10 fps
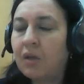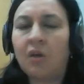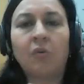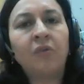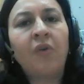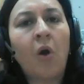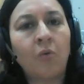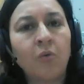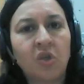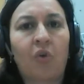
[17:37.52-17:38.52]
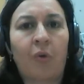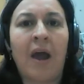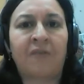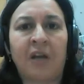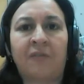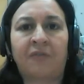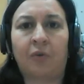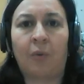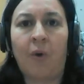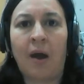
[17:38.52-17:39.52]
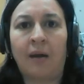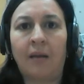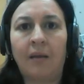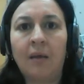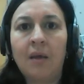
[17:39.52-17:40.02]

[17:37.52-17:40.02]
you've honed your craft after a while.